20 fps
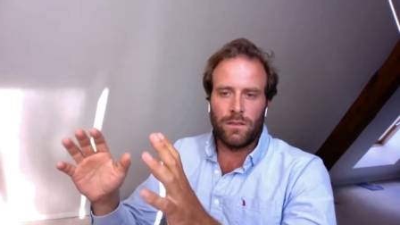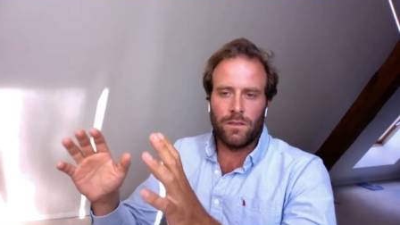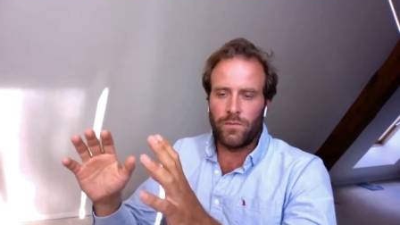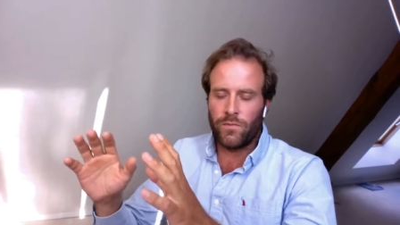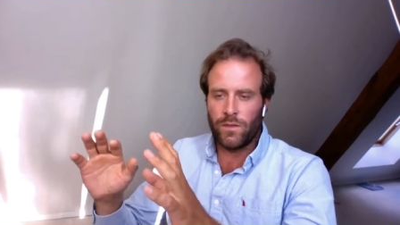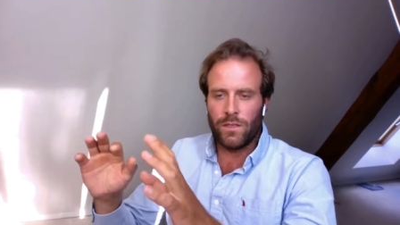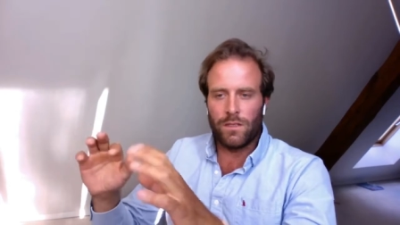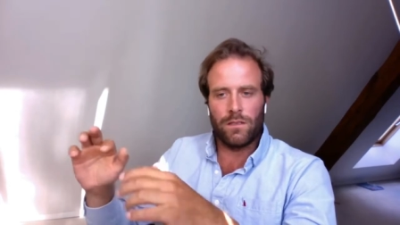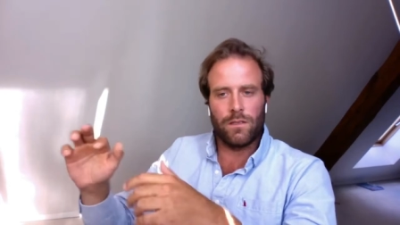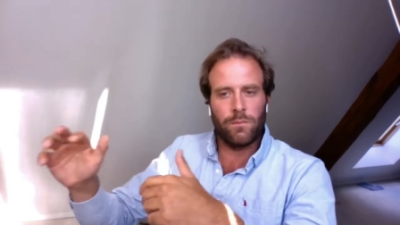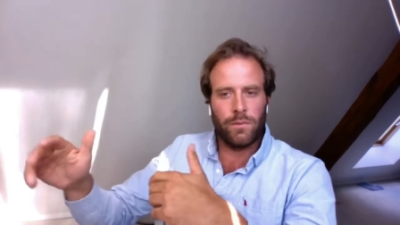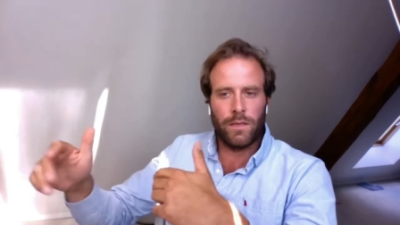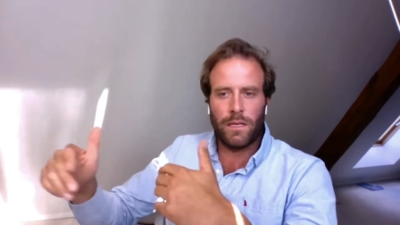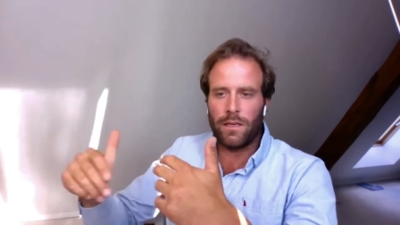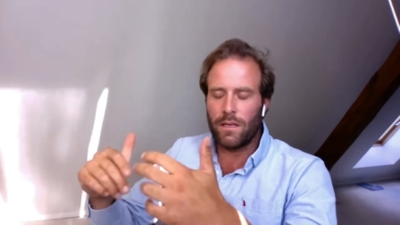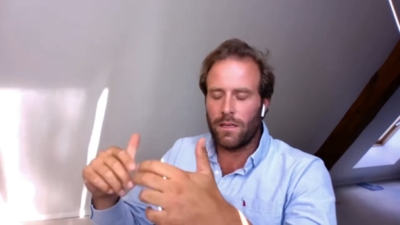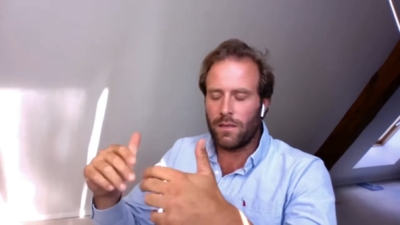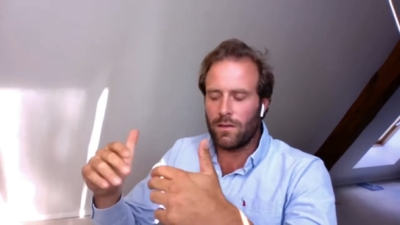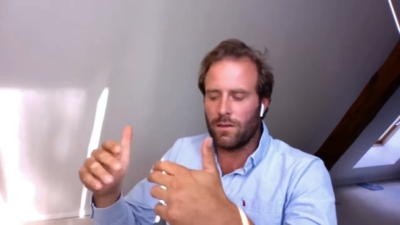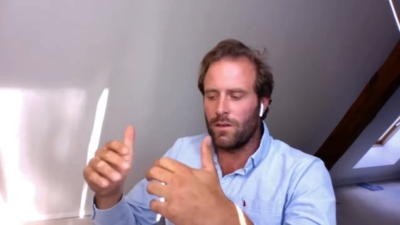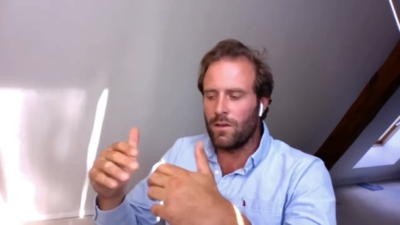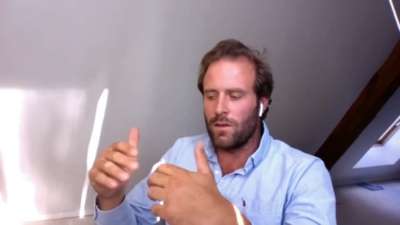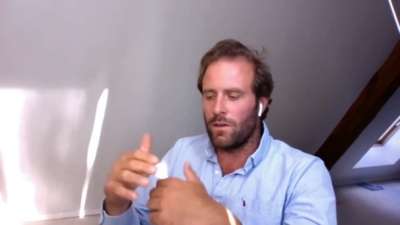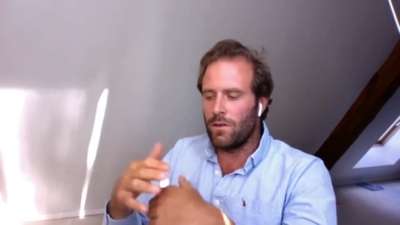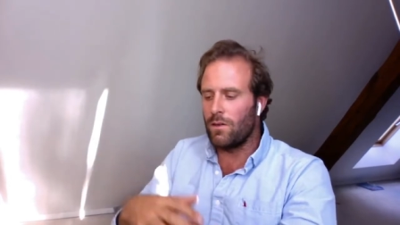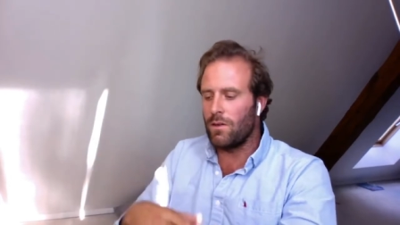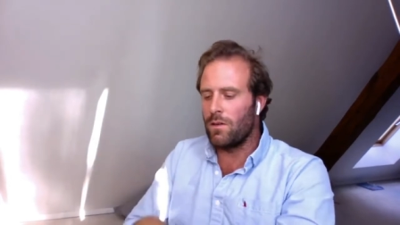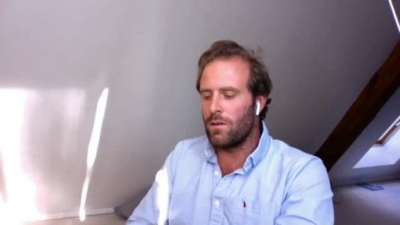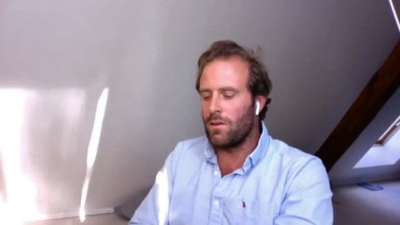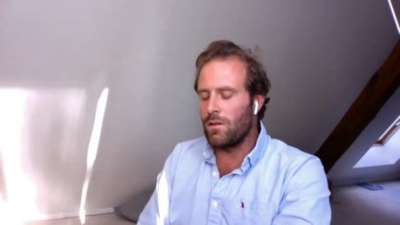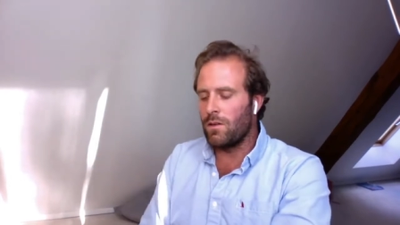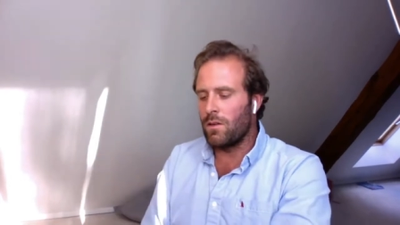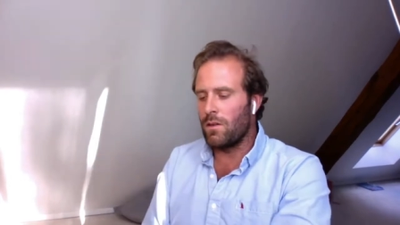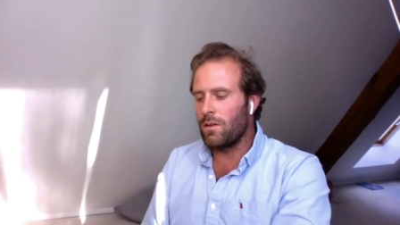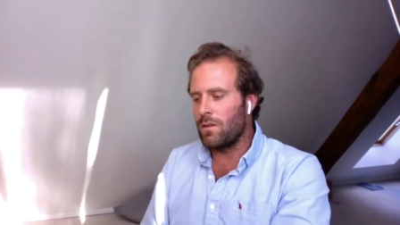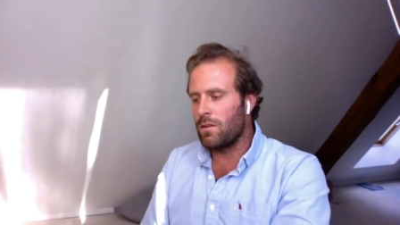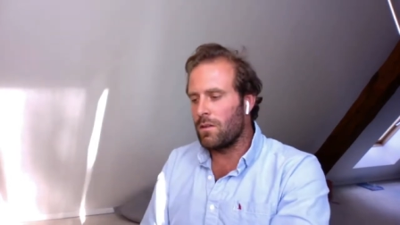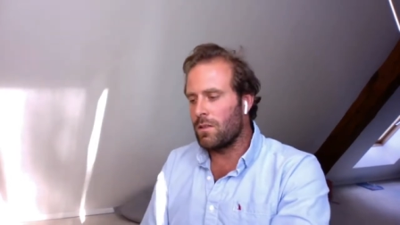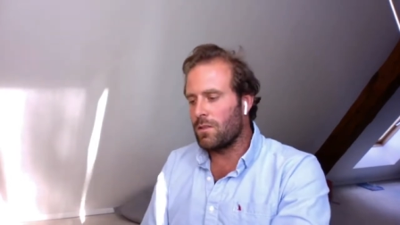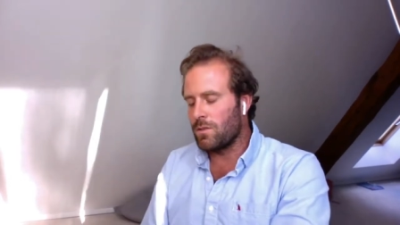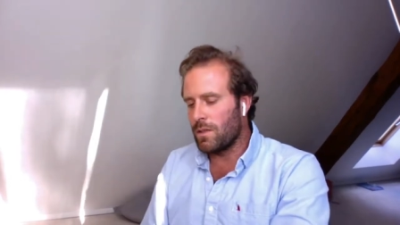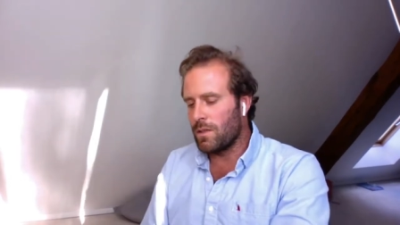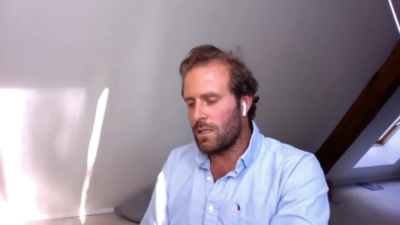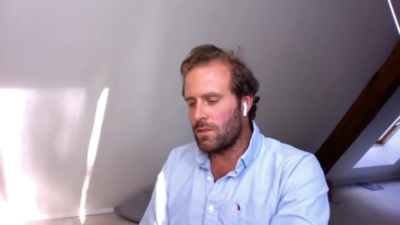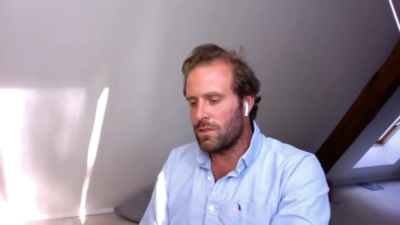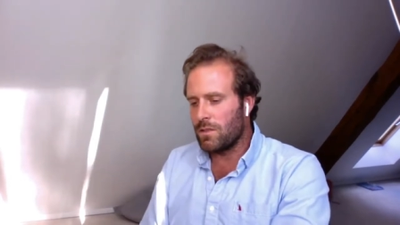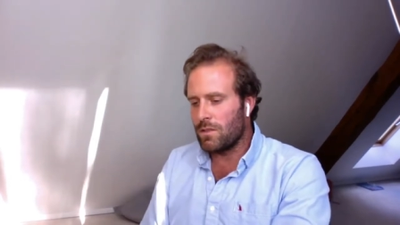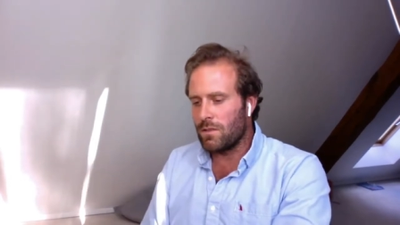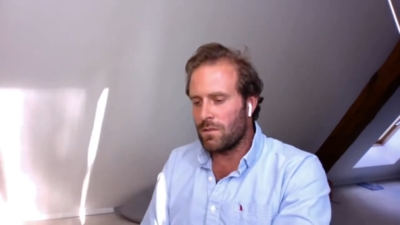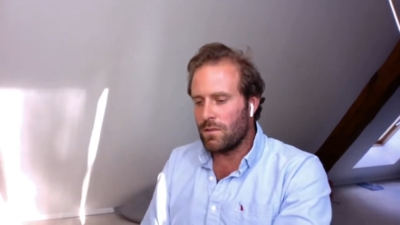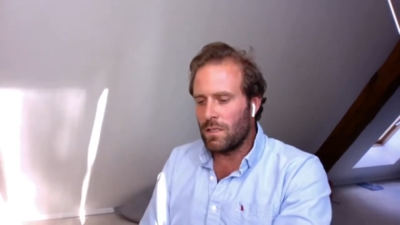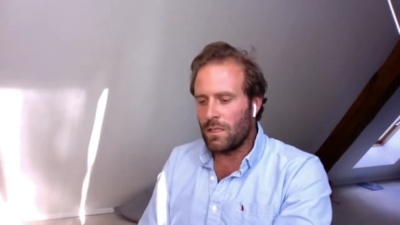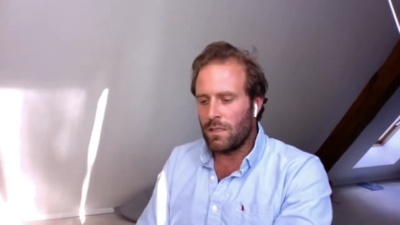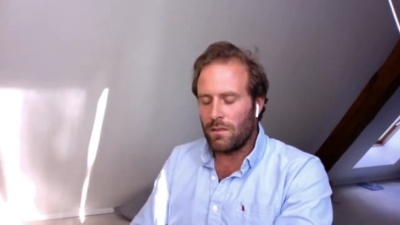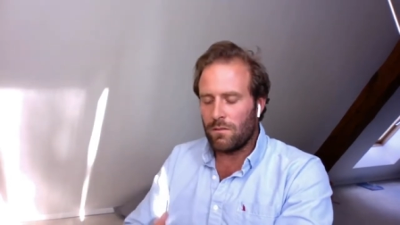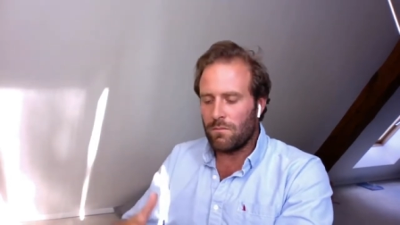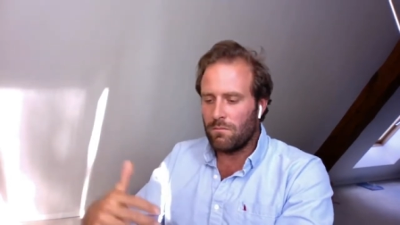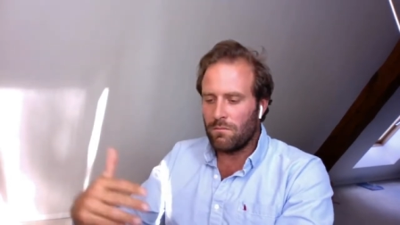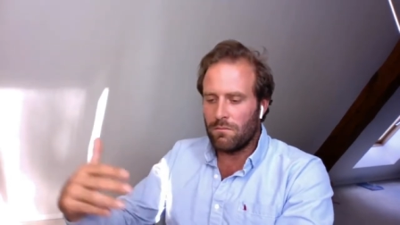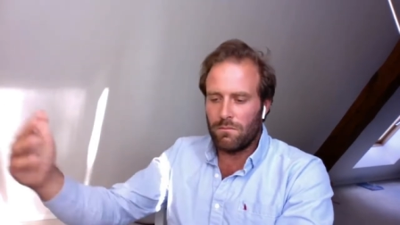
bit different depending on the situation, and